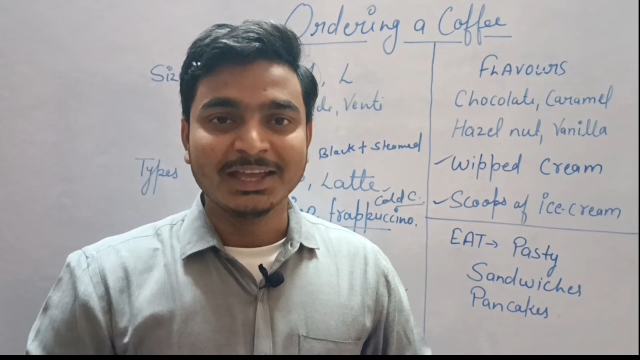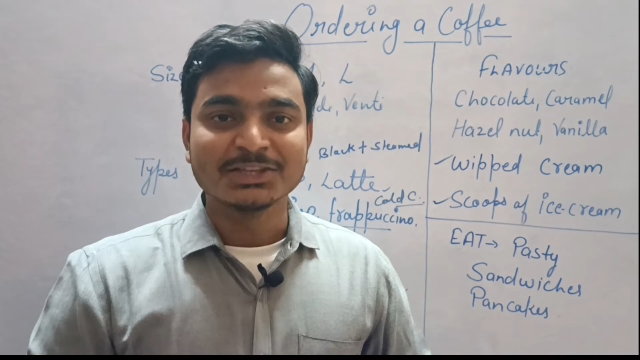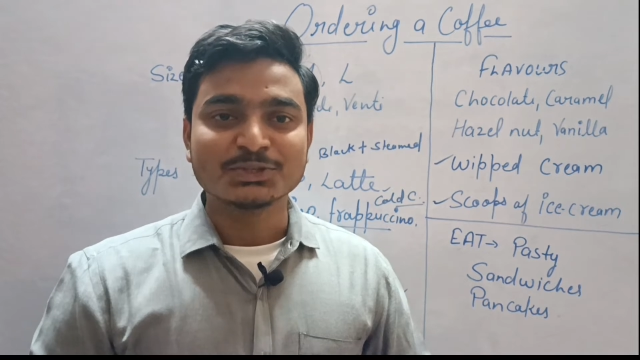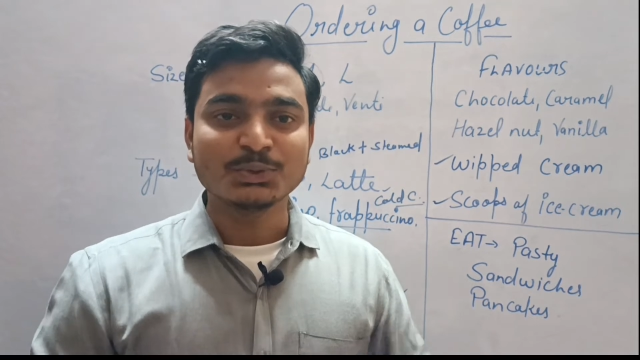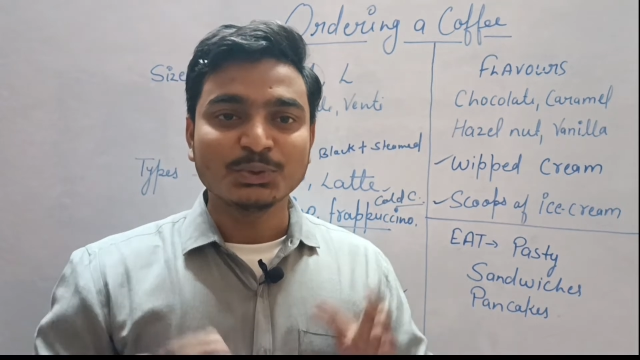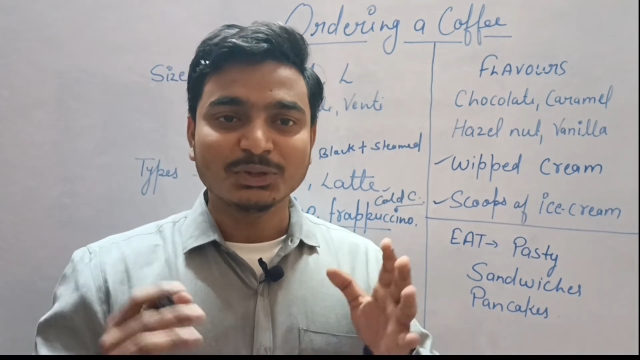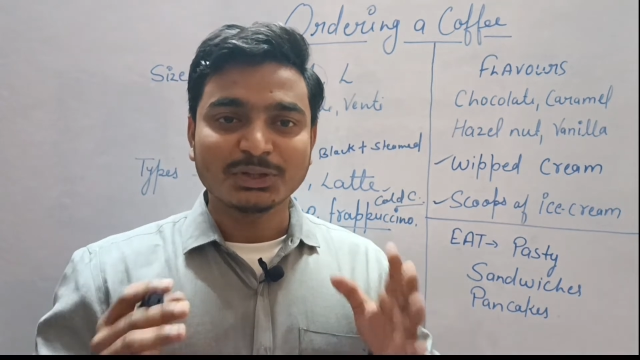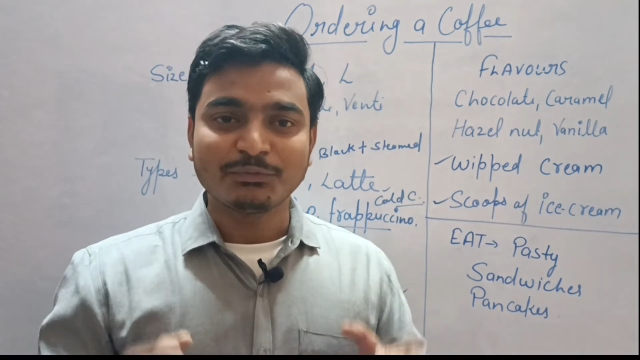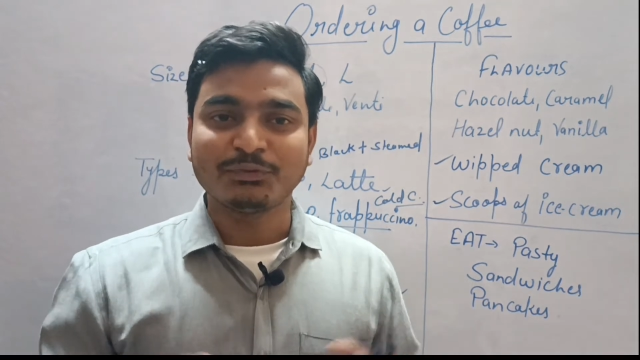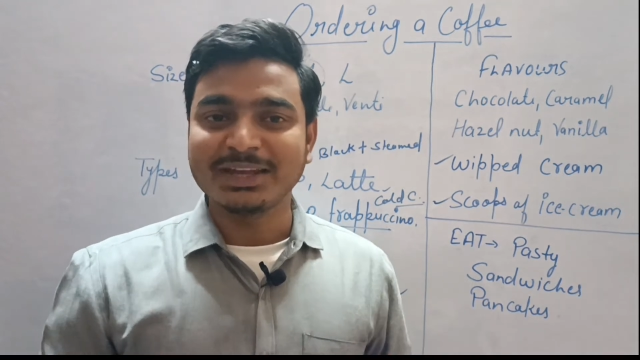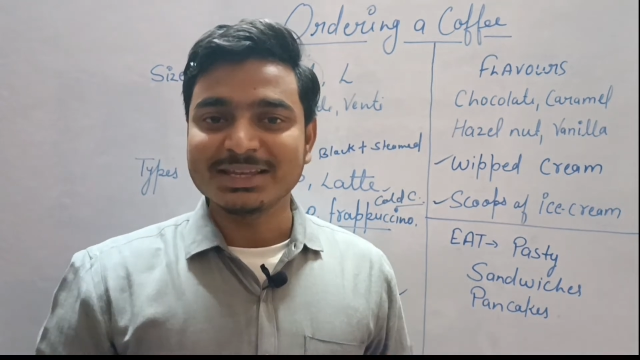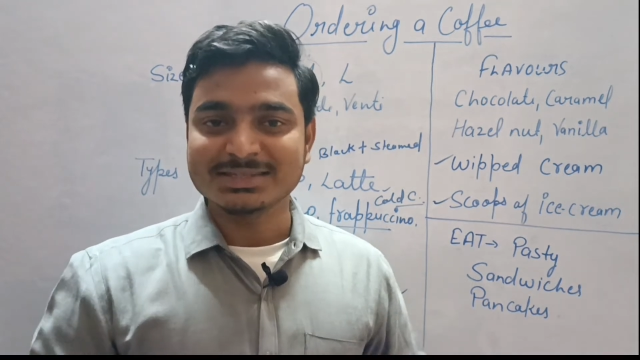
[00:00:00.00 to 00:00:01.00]
So the
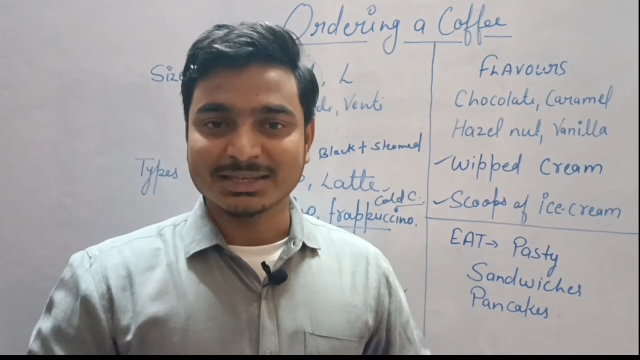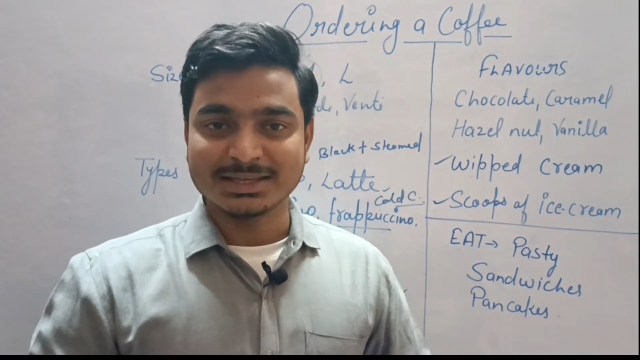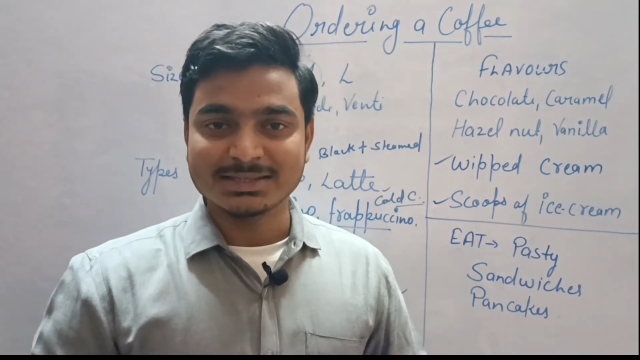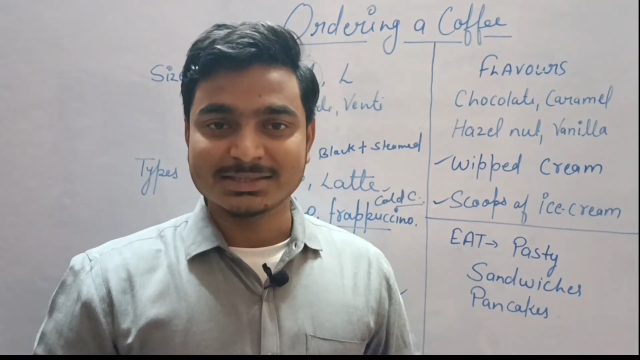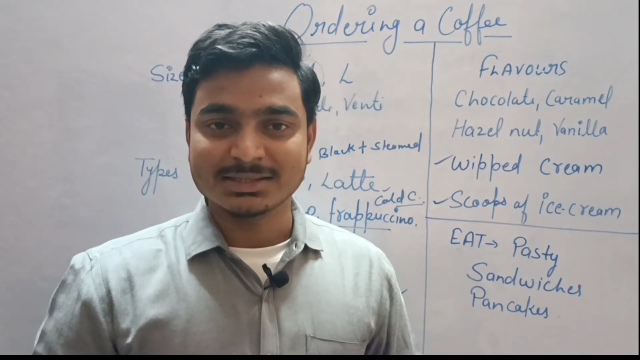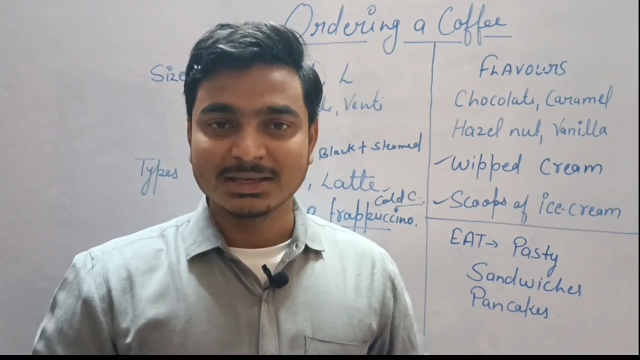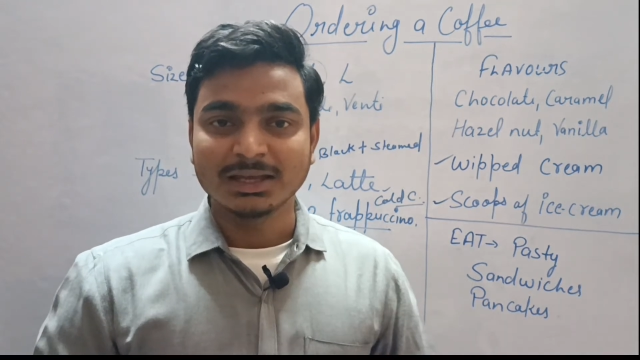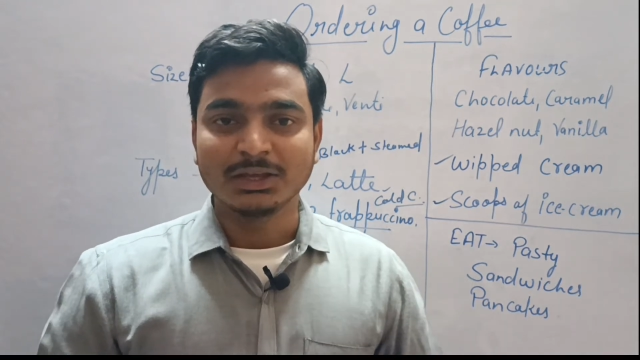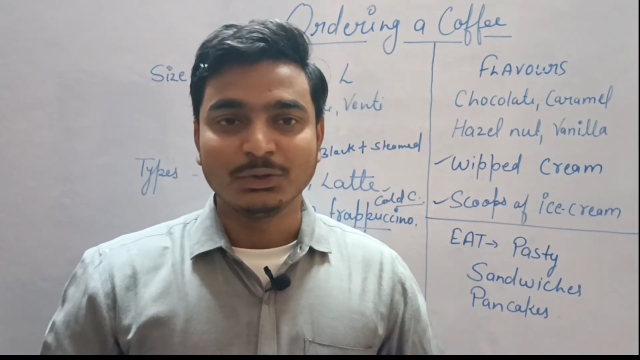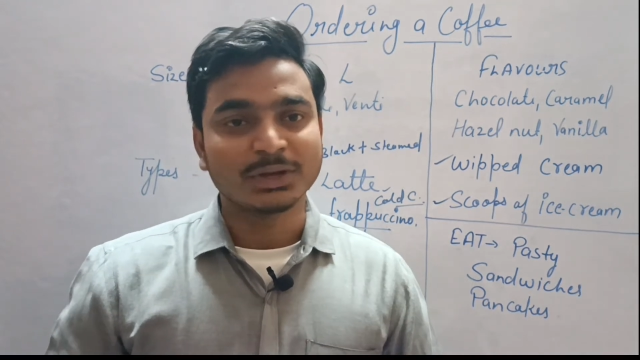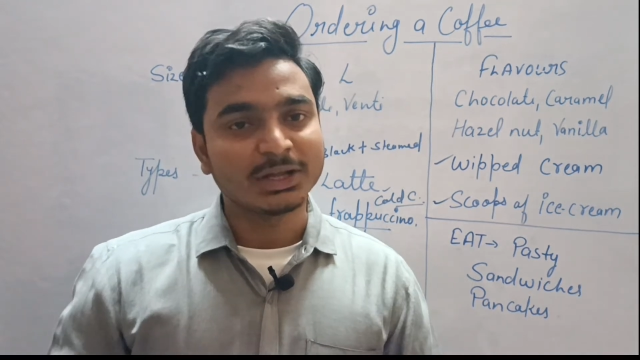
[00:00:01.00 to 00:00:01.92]
phrase is, you